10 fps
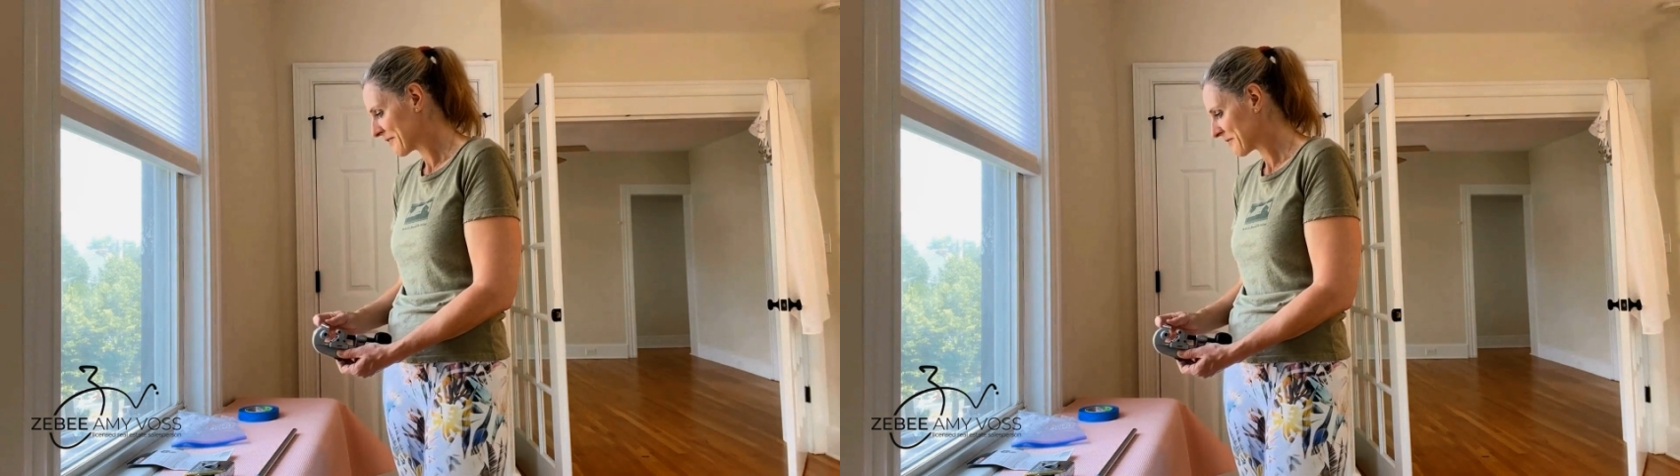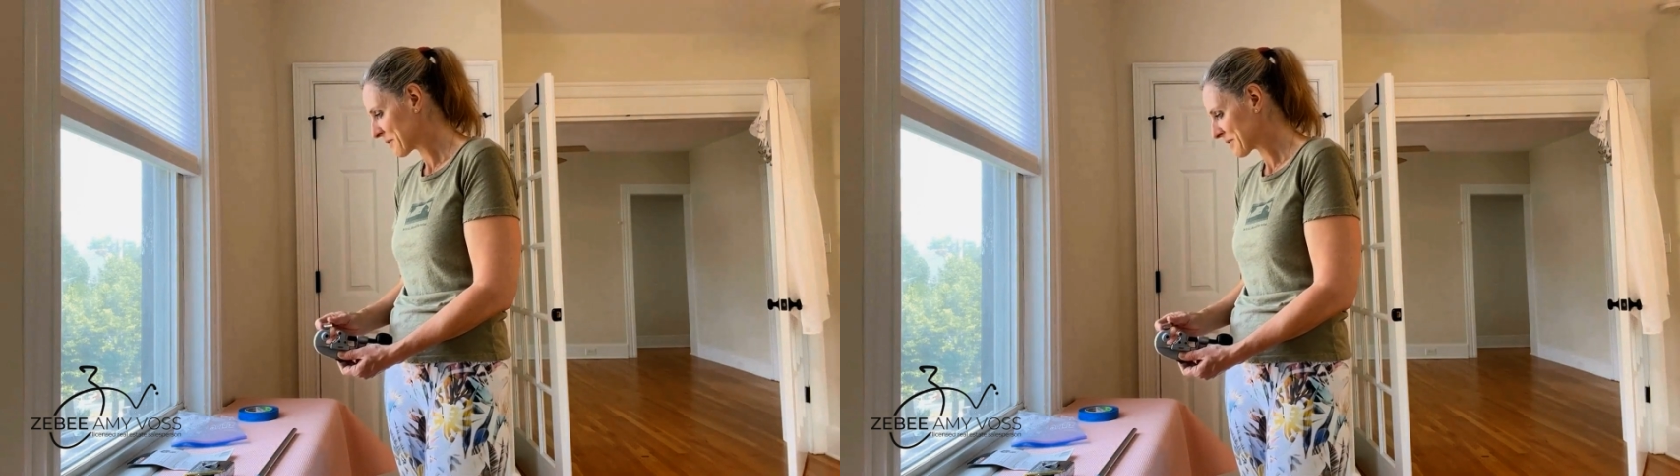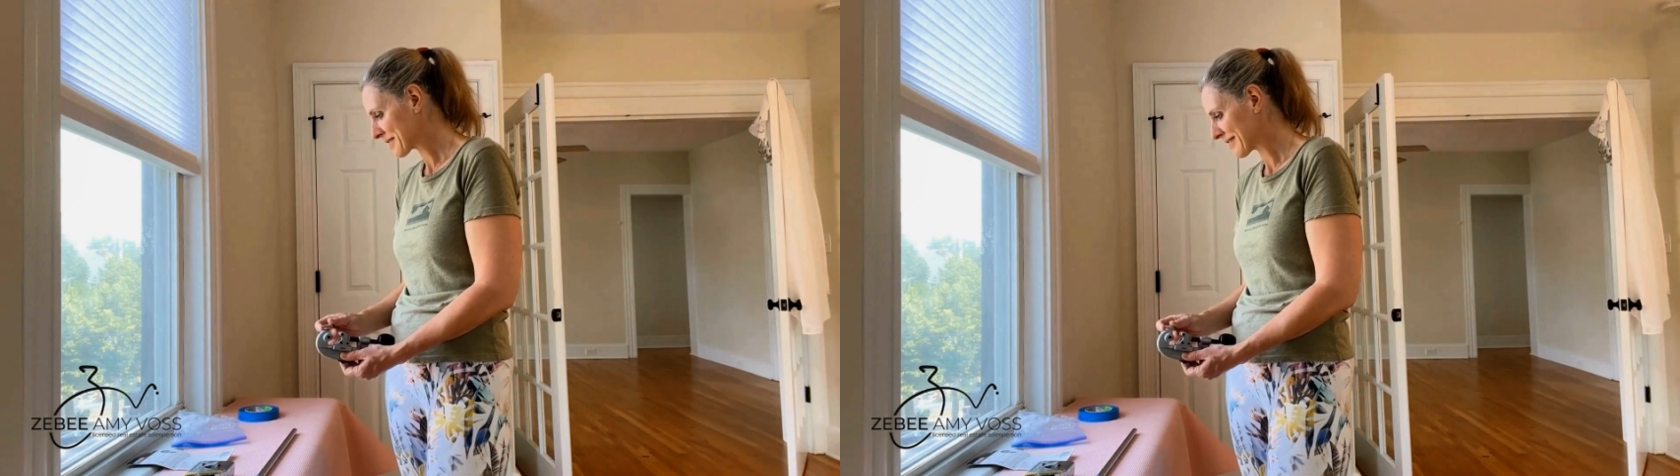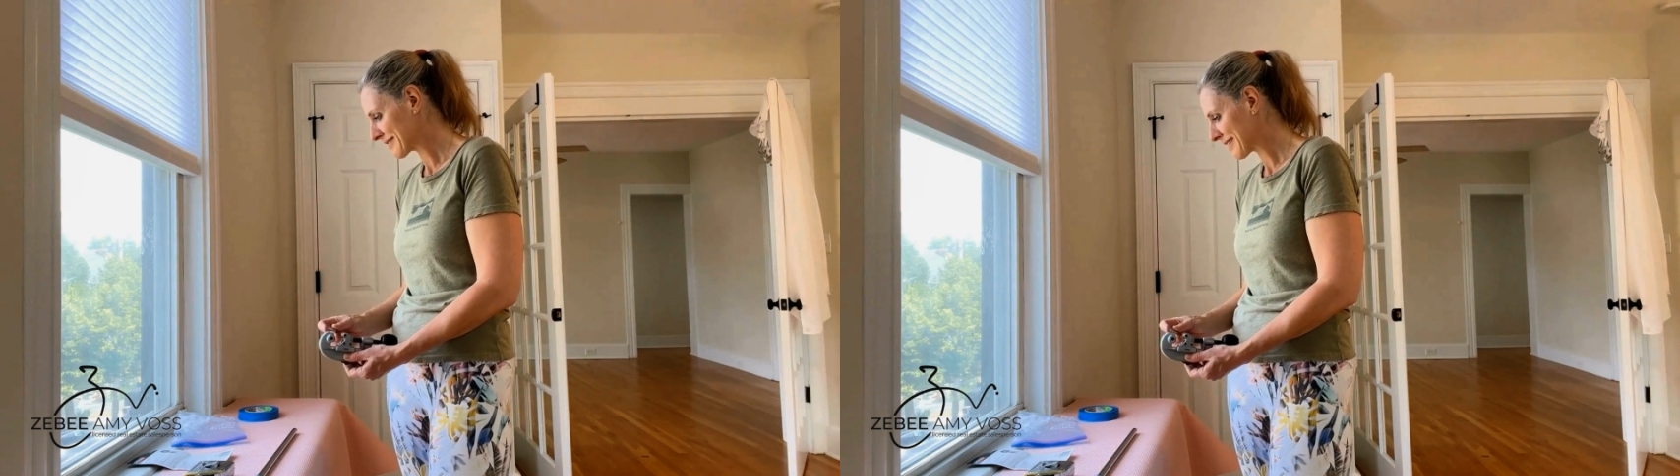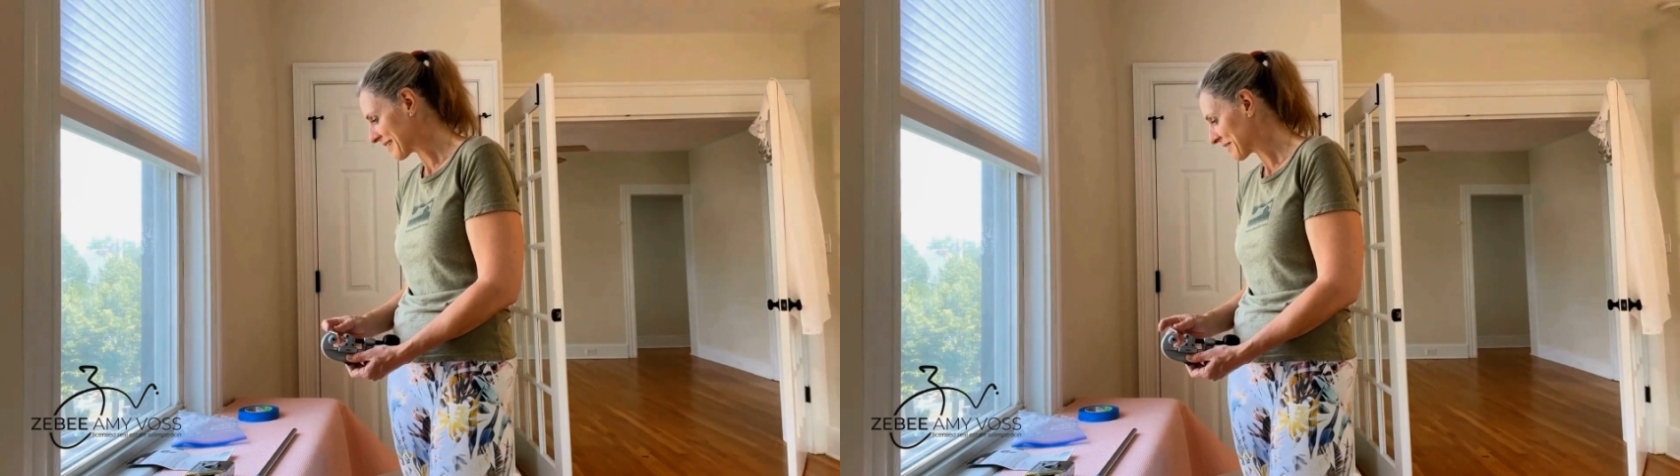focused on
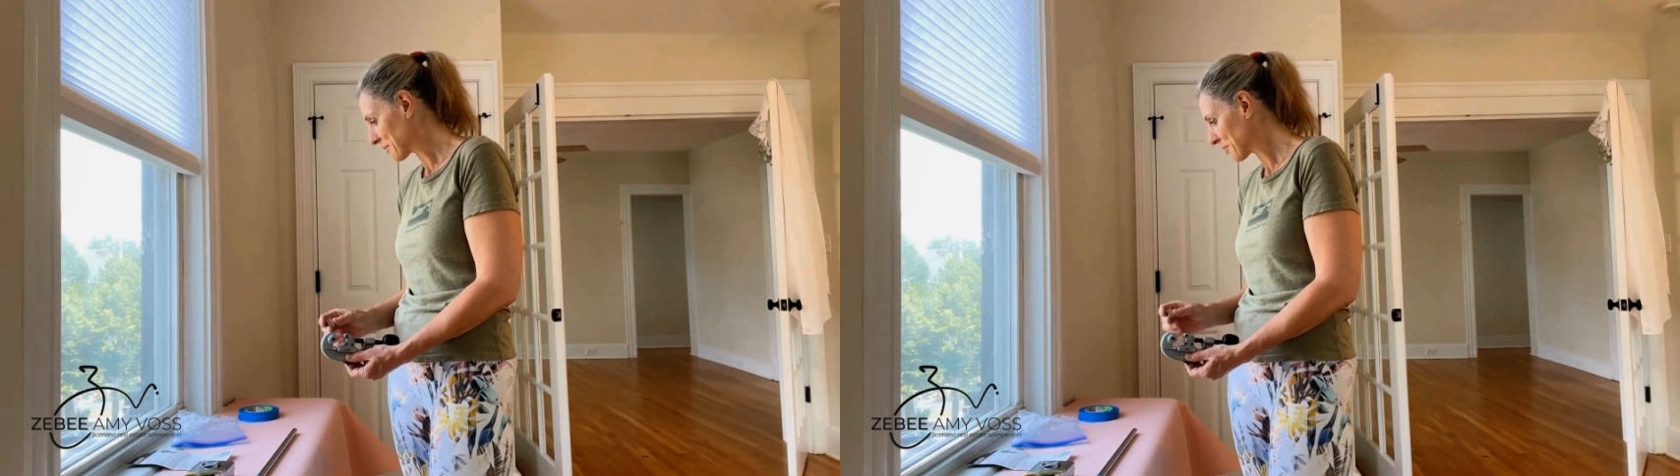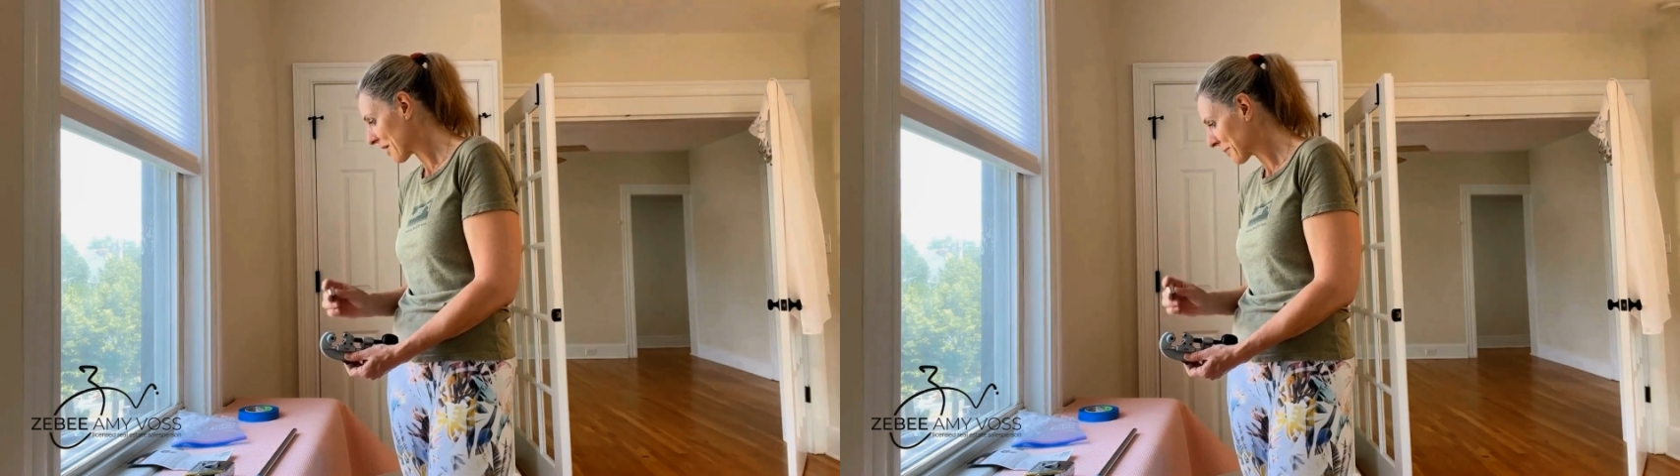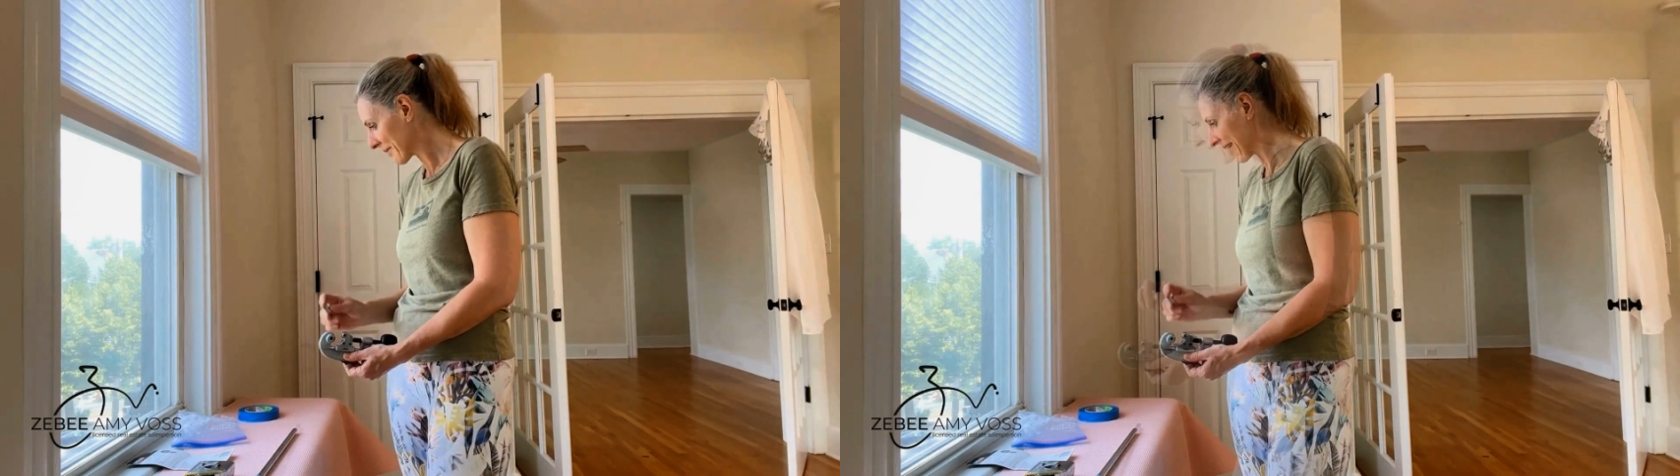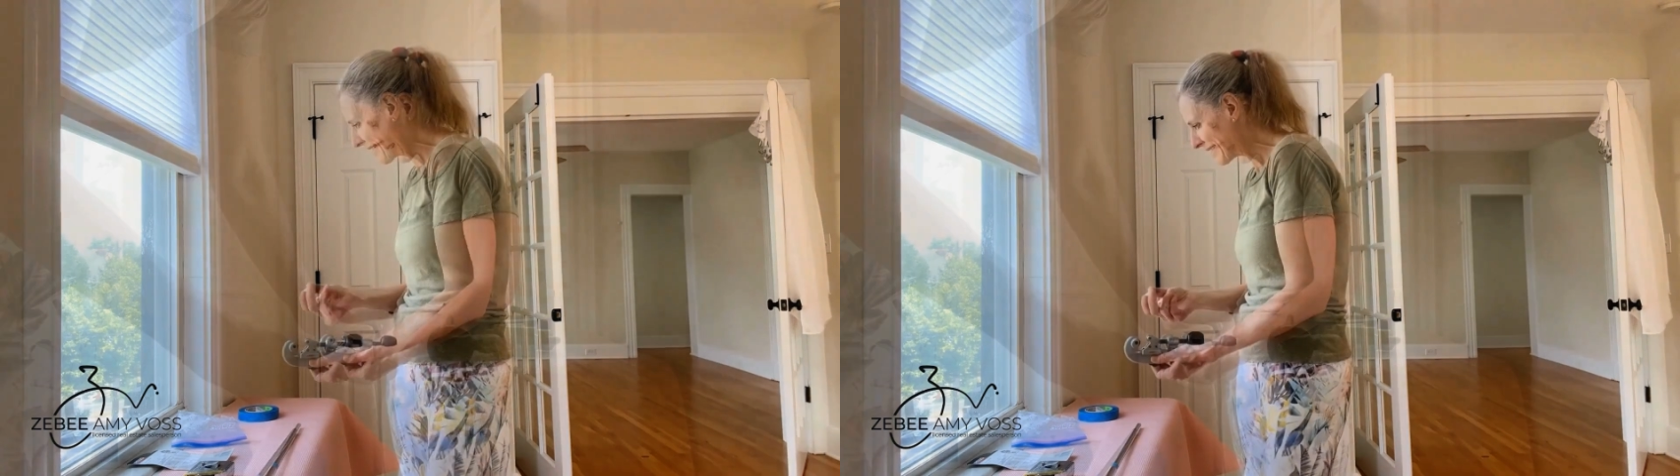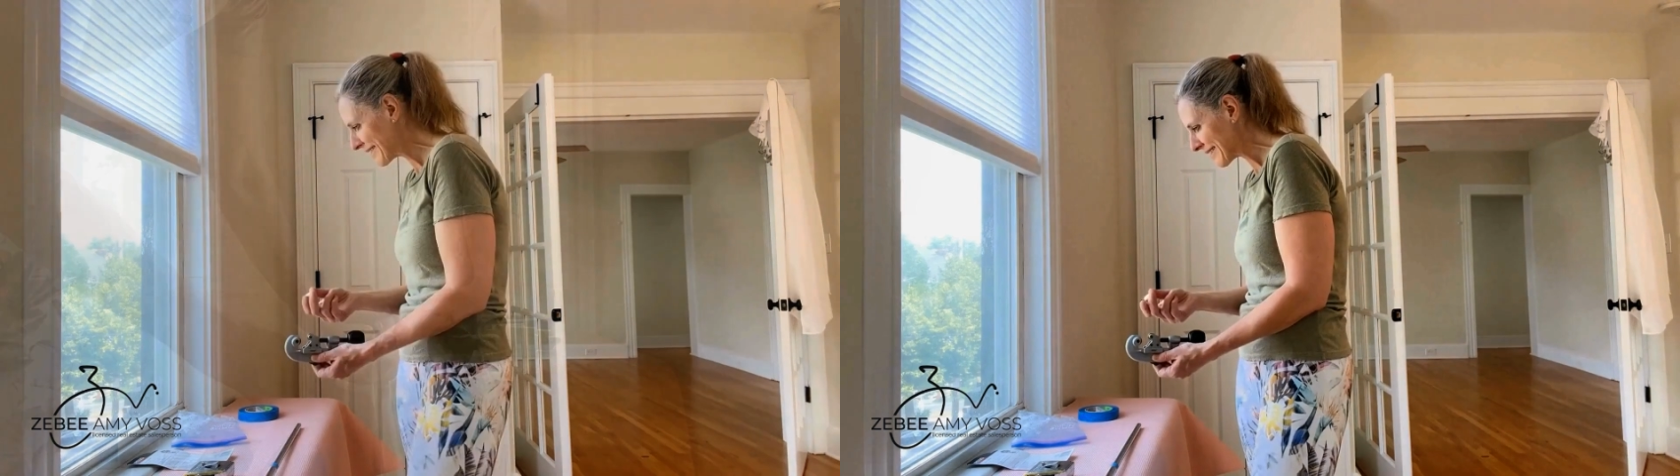cutting the proper end.